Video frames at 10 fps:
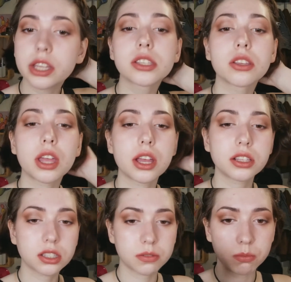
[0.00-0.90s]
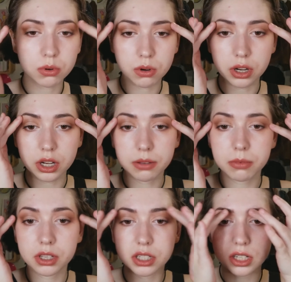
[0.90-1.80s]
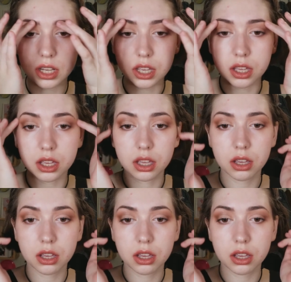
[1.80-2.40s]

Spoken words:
so that's pretty much it